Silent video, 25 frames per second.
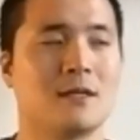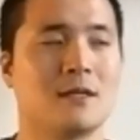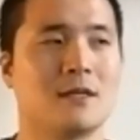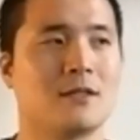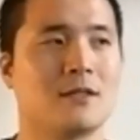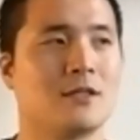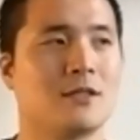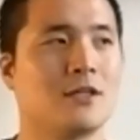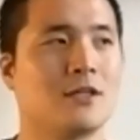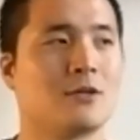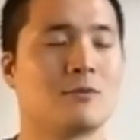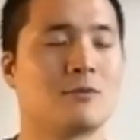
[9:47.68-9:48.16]

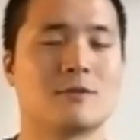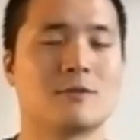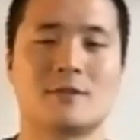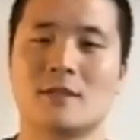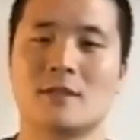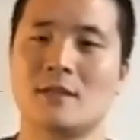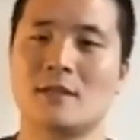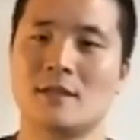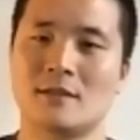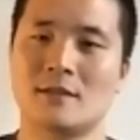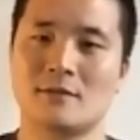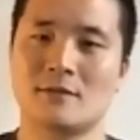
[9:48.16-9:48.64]
you know,
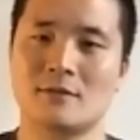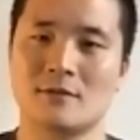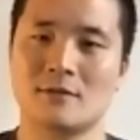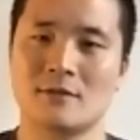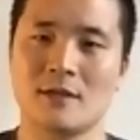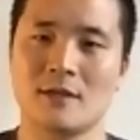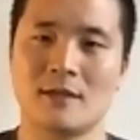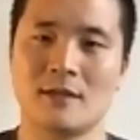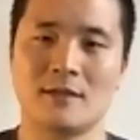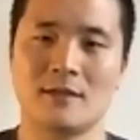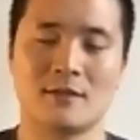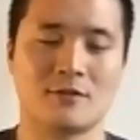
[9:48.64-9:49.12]
resilience,
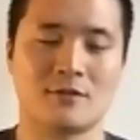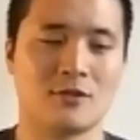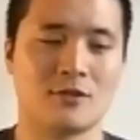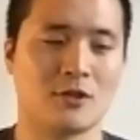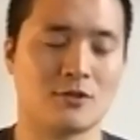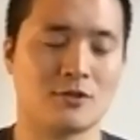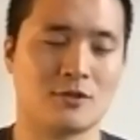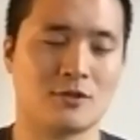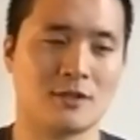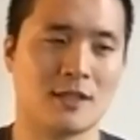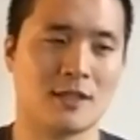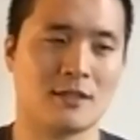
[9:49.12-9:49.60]
and this
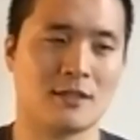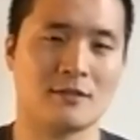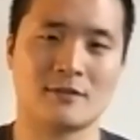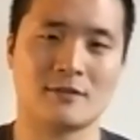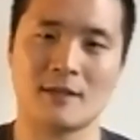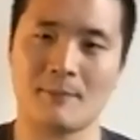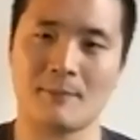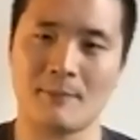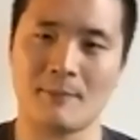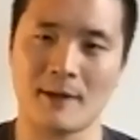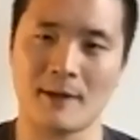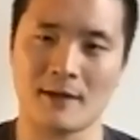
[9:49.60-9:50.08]
notion that a
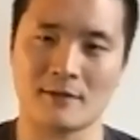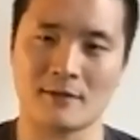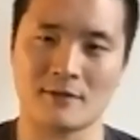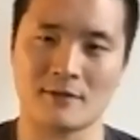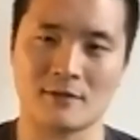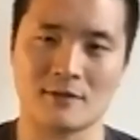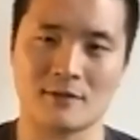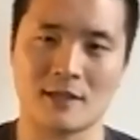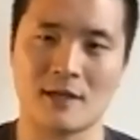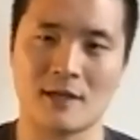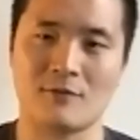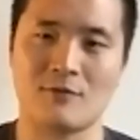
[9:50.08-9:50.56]
setback is a
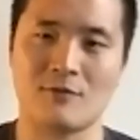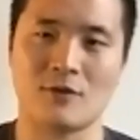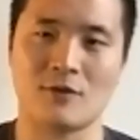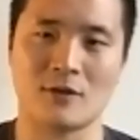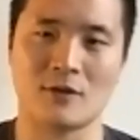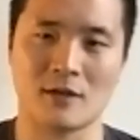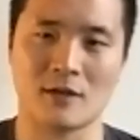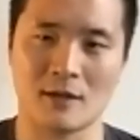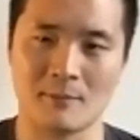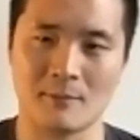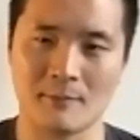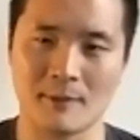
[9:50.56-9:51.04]
setup for a
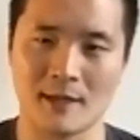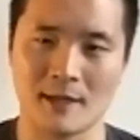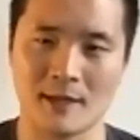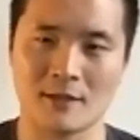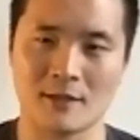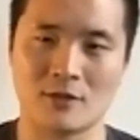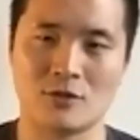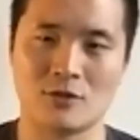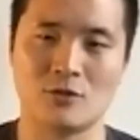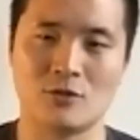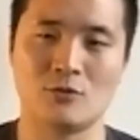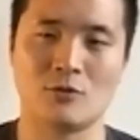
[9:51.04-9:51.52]
comeback.
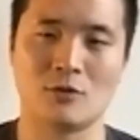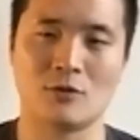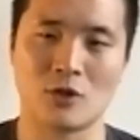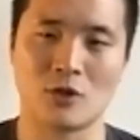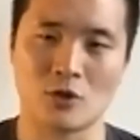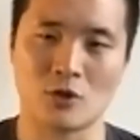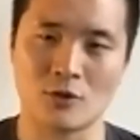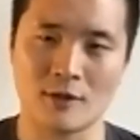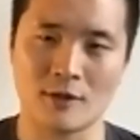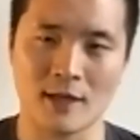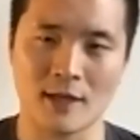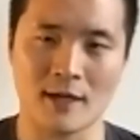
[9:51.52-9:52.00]
You
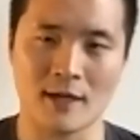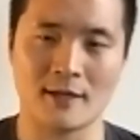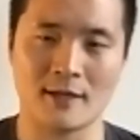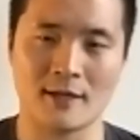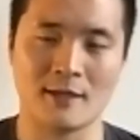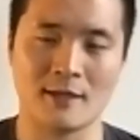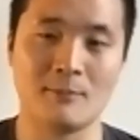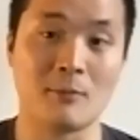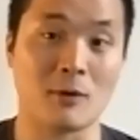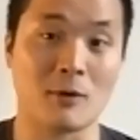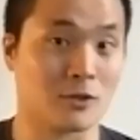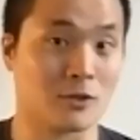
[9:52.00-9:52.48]
learn that
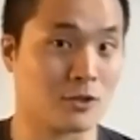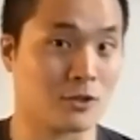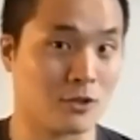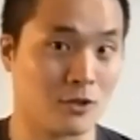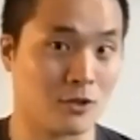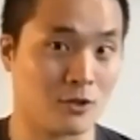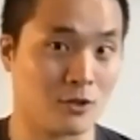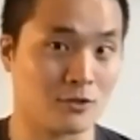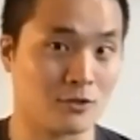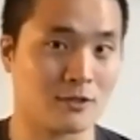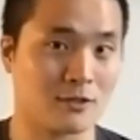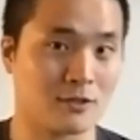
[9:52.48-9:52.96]
in martial
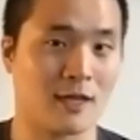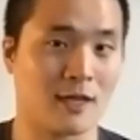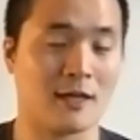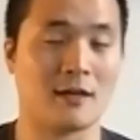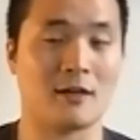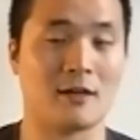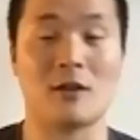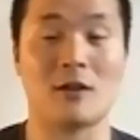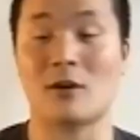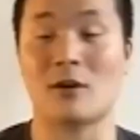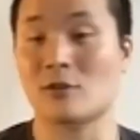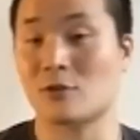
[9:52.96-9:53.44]
arts and
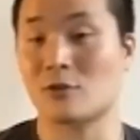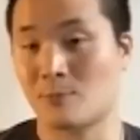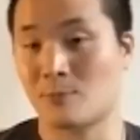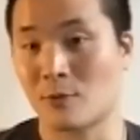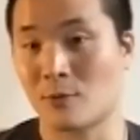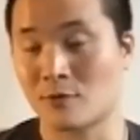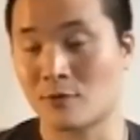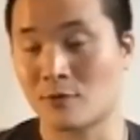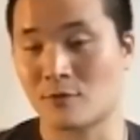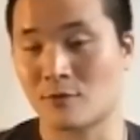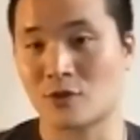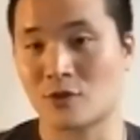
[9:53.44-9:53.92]
a lot of
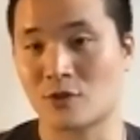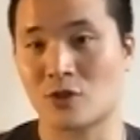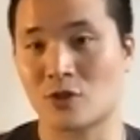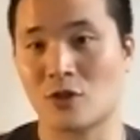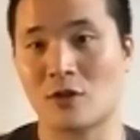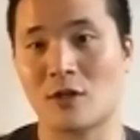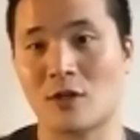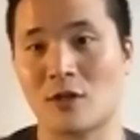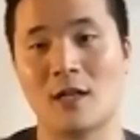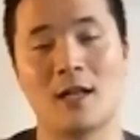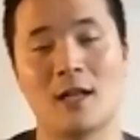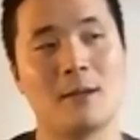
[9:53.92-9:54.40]
sports for
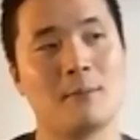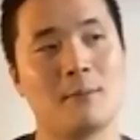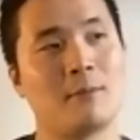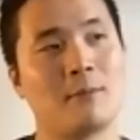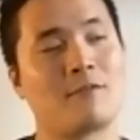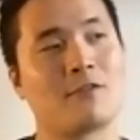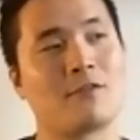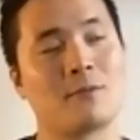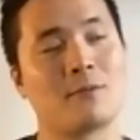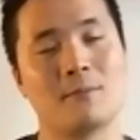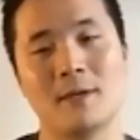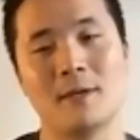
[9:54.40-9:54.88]
sure. But
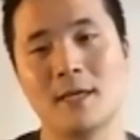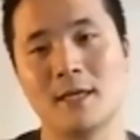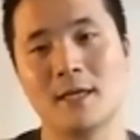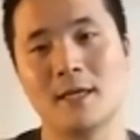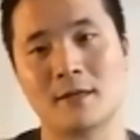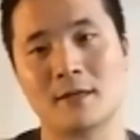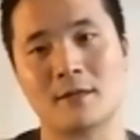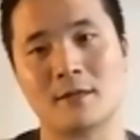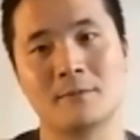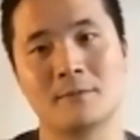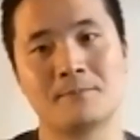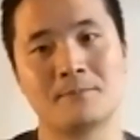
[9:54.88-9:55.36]
for
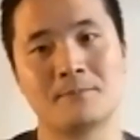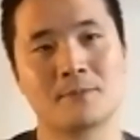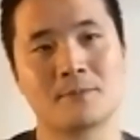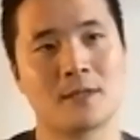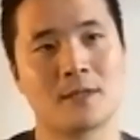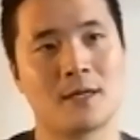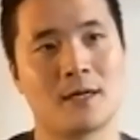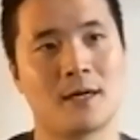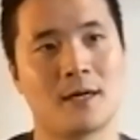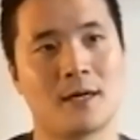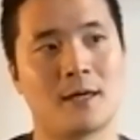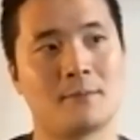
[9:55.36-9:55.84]
me,
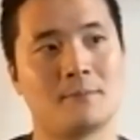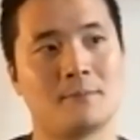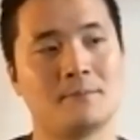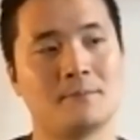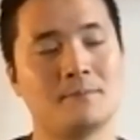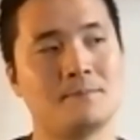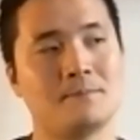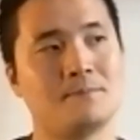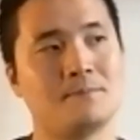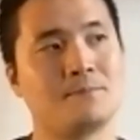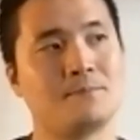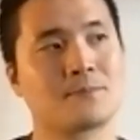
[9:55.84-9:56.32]

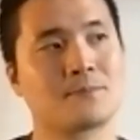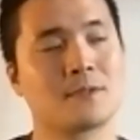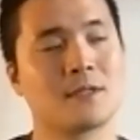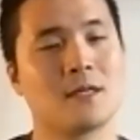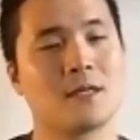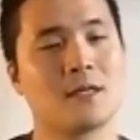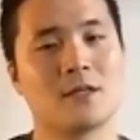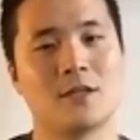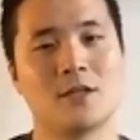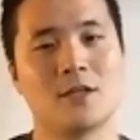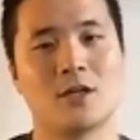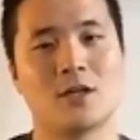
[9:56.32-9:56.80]

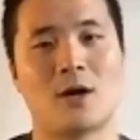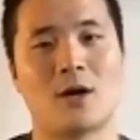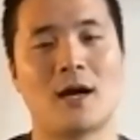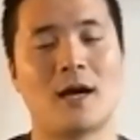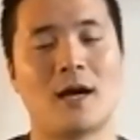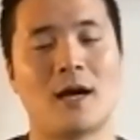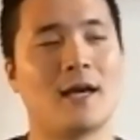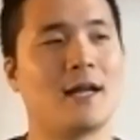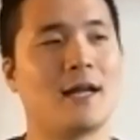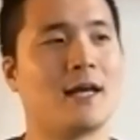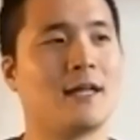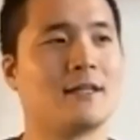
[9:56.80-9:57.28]
you know,
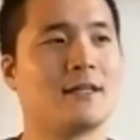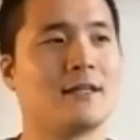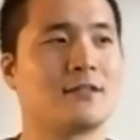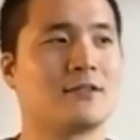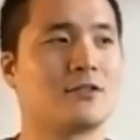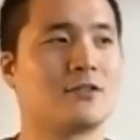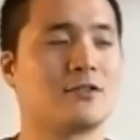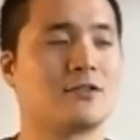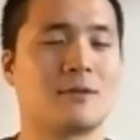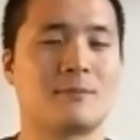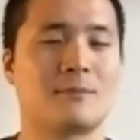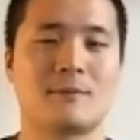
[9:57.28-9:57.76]
and this
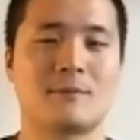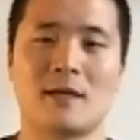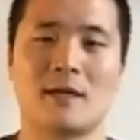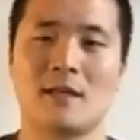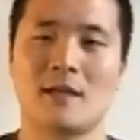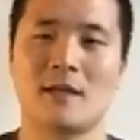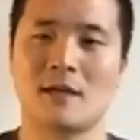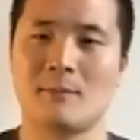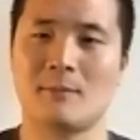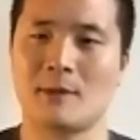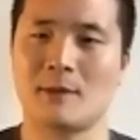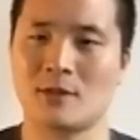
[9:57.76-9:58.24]
is something I
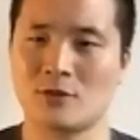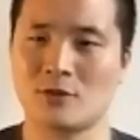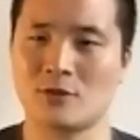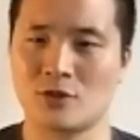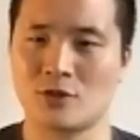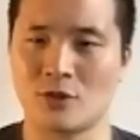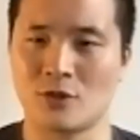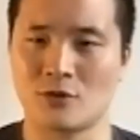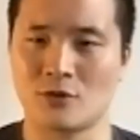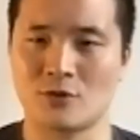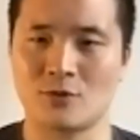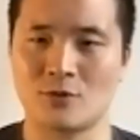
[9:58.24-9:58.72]
like about your
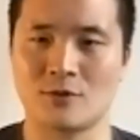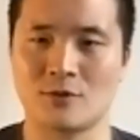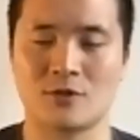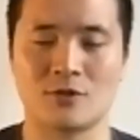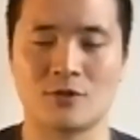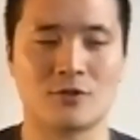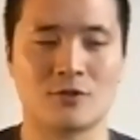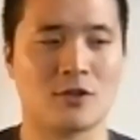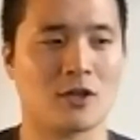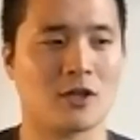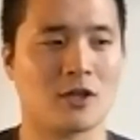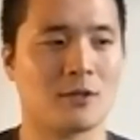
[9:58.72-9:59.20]
show too, is you're
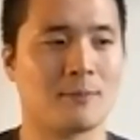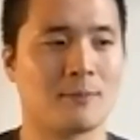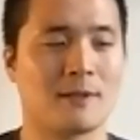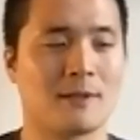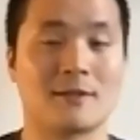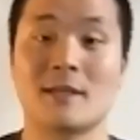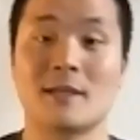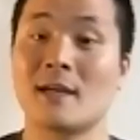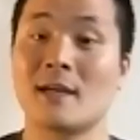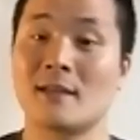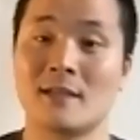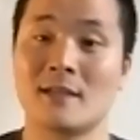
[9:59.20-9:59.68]
talking
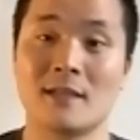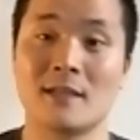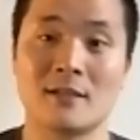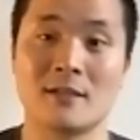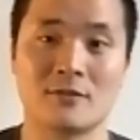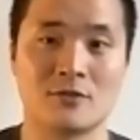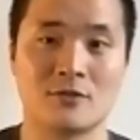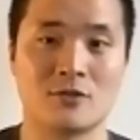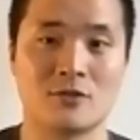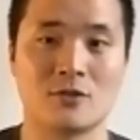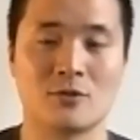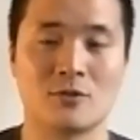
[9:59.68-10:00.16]
about the
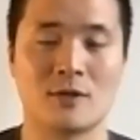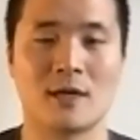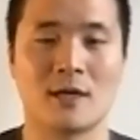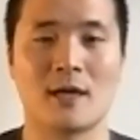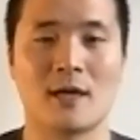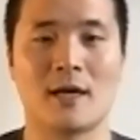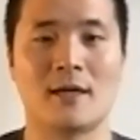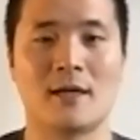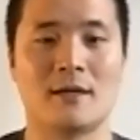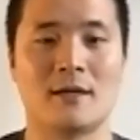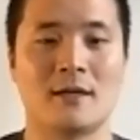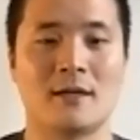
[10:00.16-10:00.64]
ideas too,
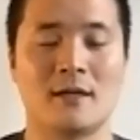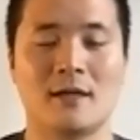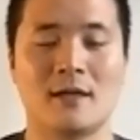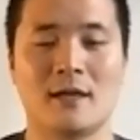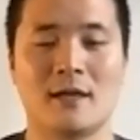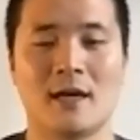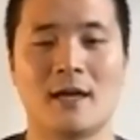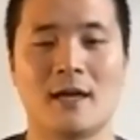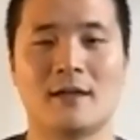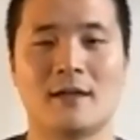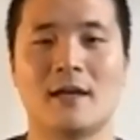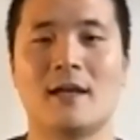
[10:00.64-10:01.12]
and
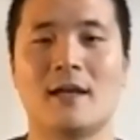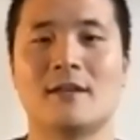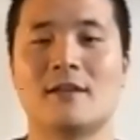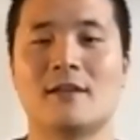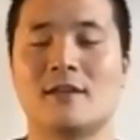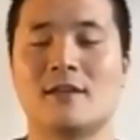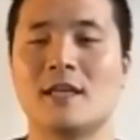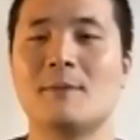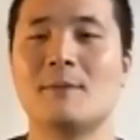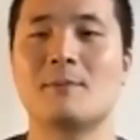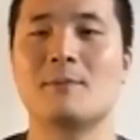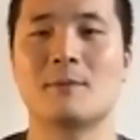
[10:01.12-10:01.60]
the
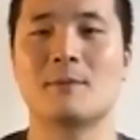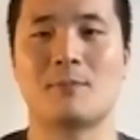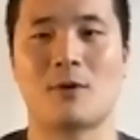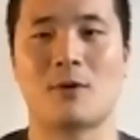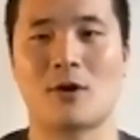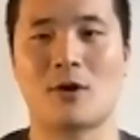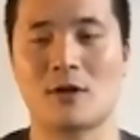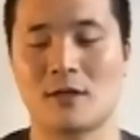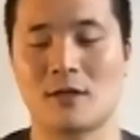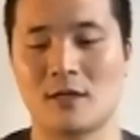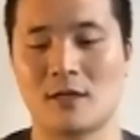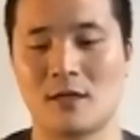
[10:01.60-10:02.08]
deeper
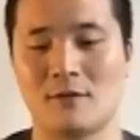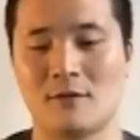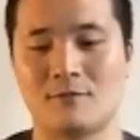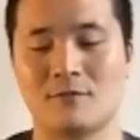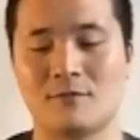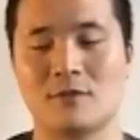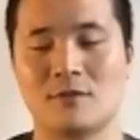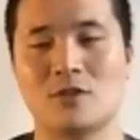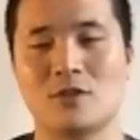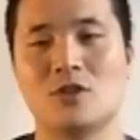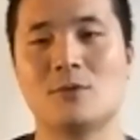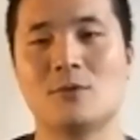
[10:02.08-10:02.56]
part of
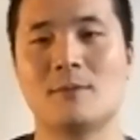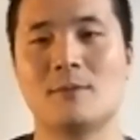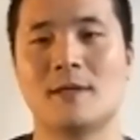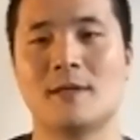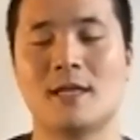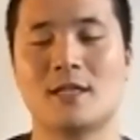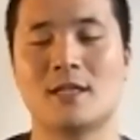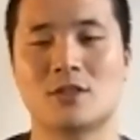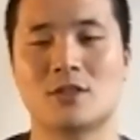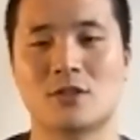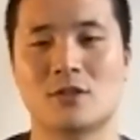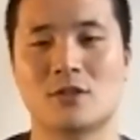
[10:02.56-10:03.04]
human
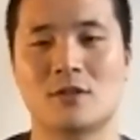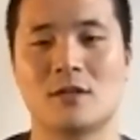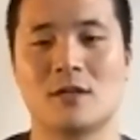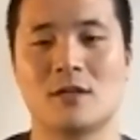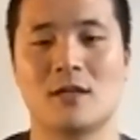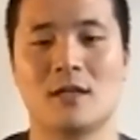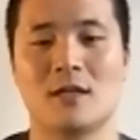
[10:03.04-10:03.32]
nature.